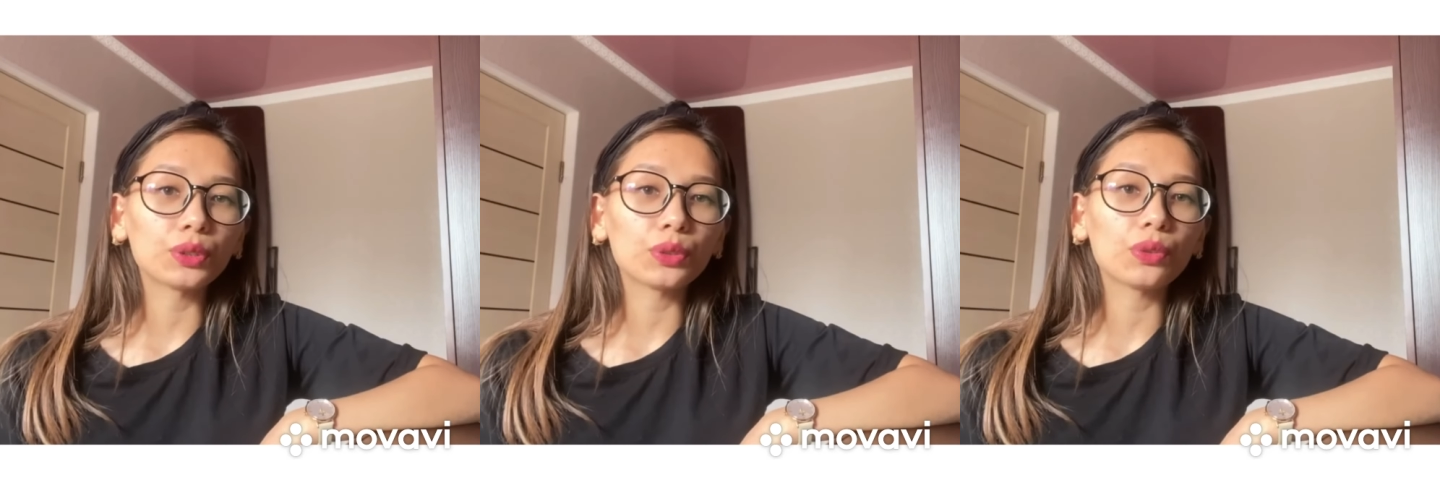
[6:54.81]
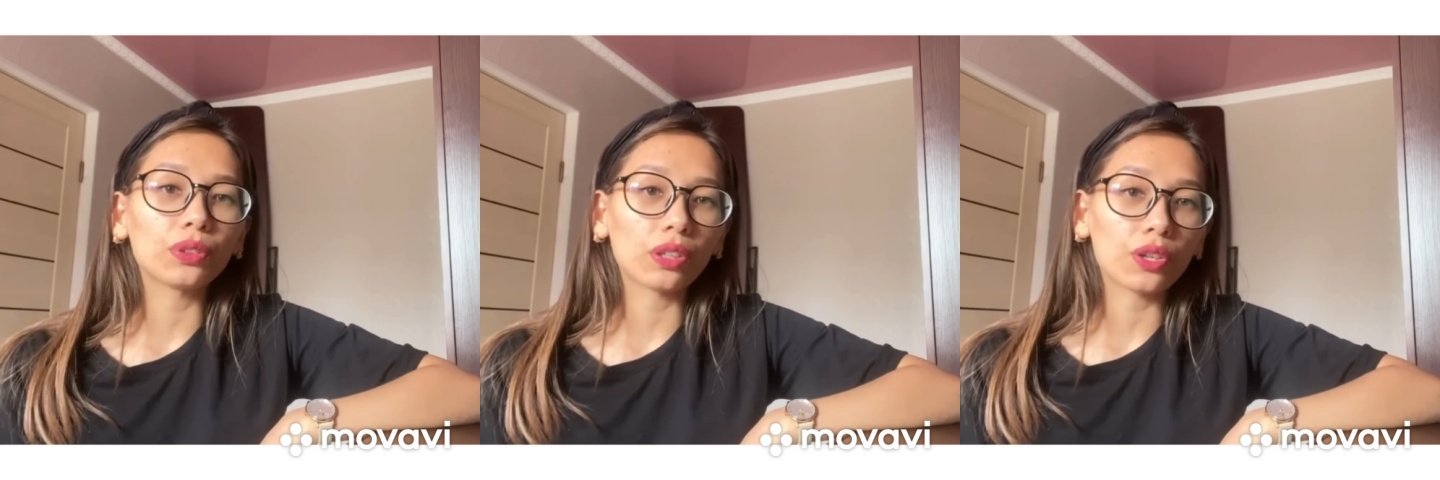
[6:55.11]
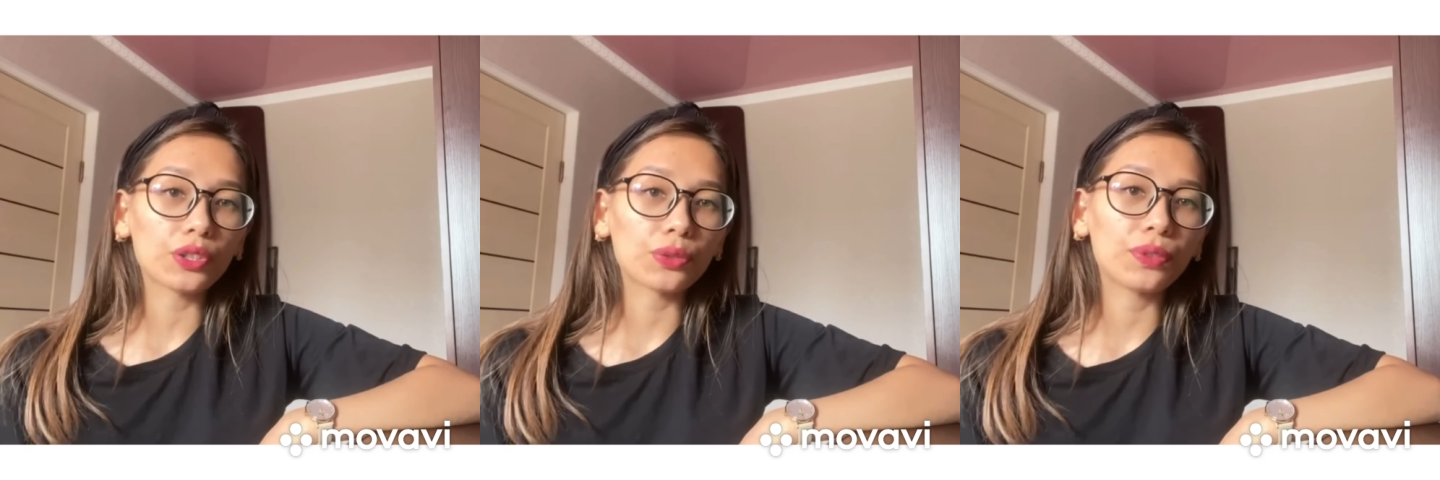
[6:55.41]
to
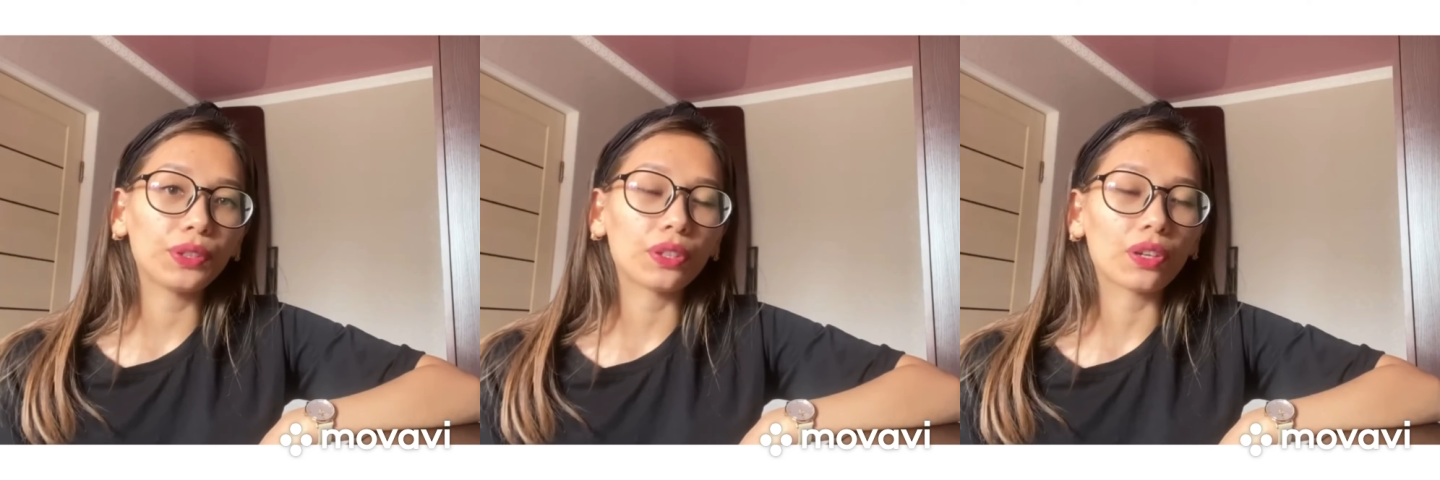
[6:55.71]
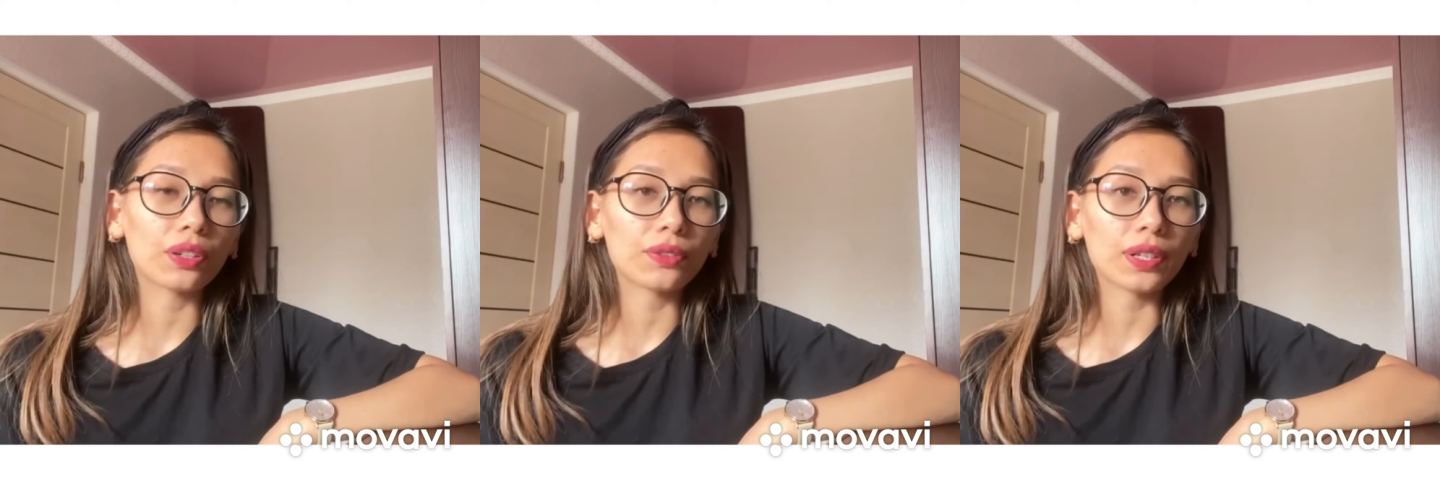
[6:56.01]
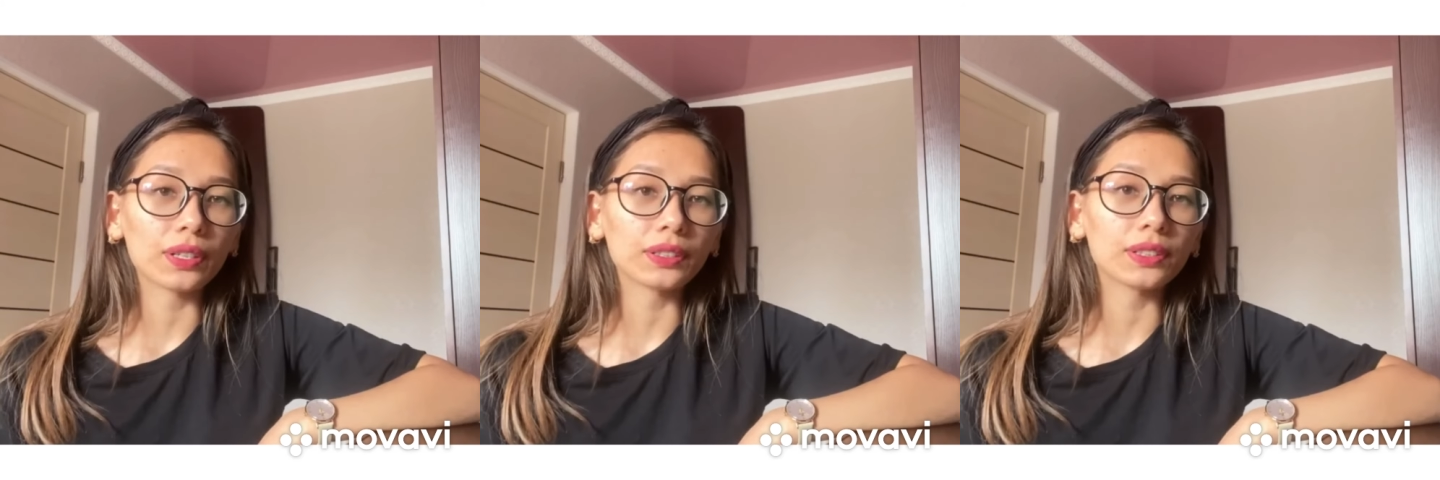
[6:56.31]
launch video
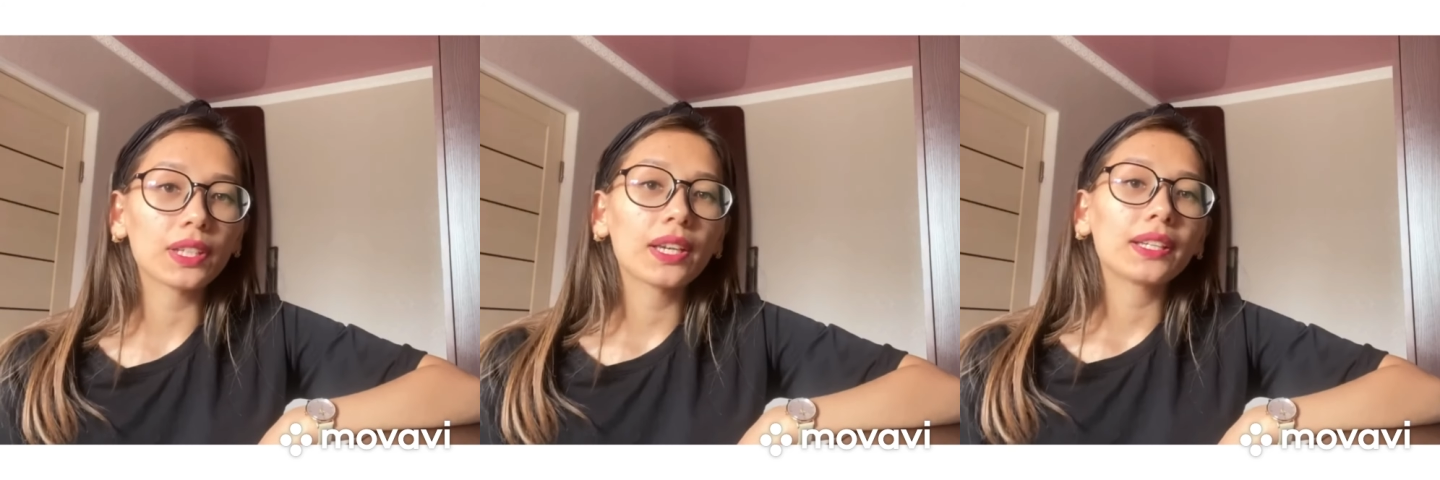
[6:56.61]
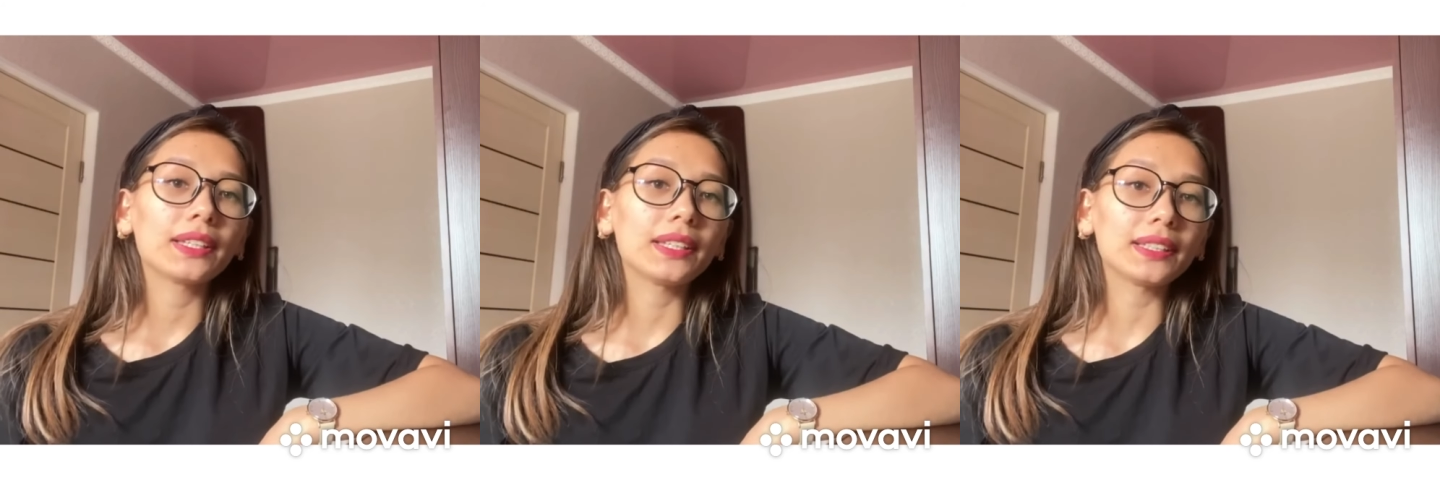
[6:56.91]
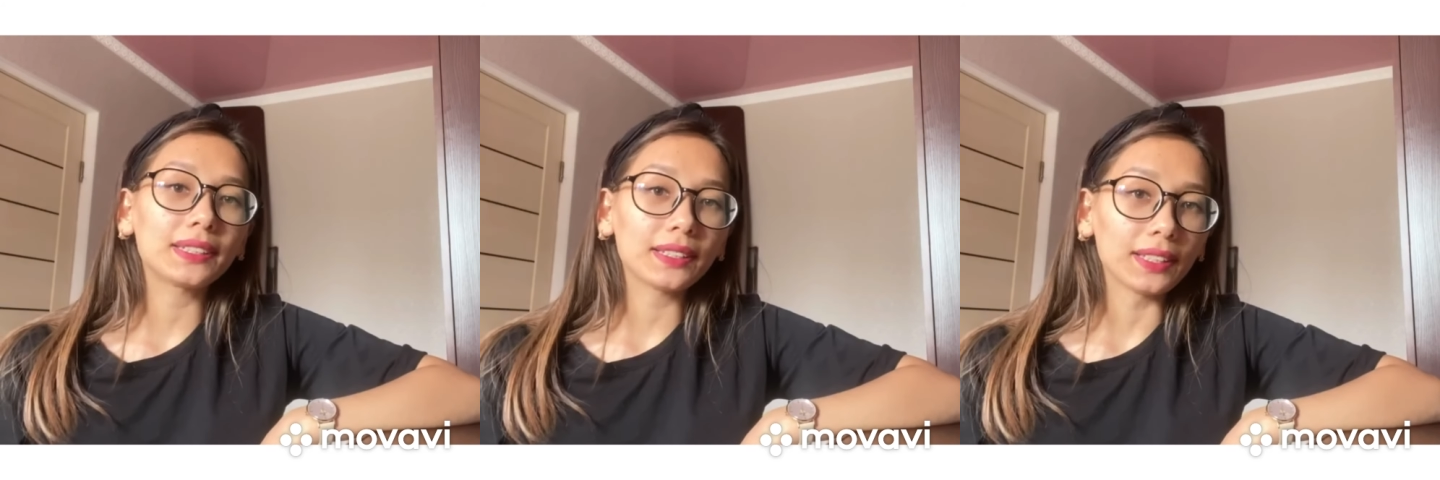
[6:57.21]
conference
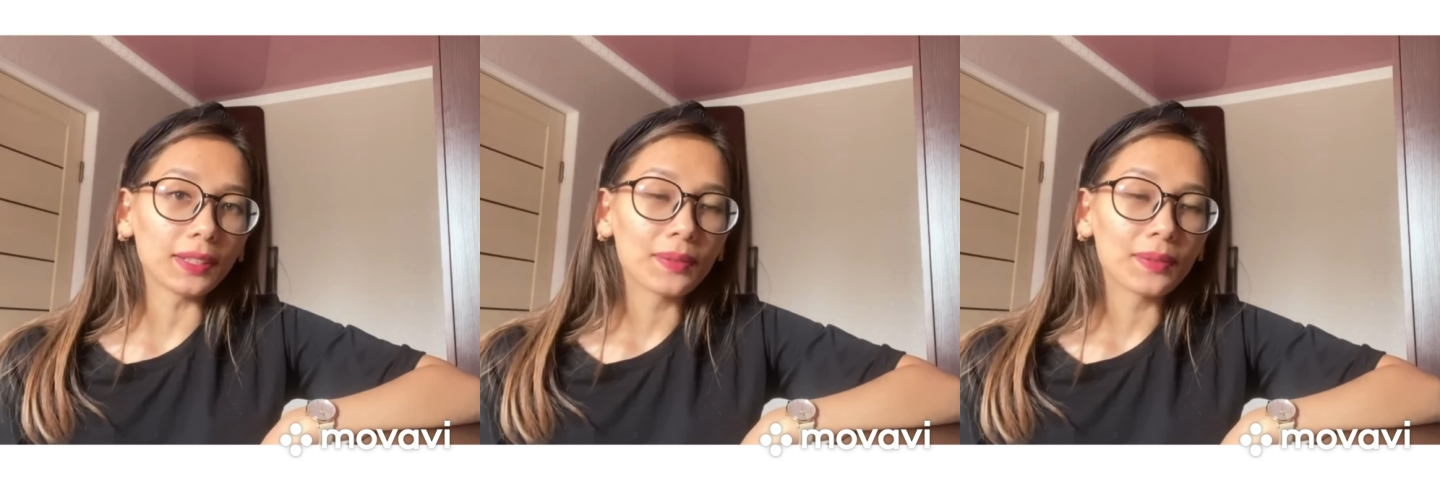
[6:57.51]
easily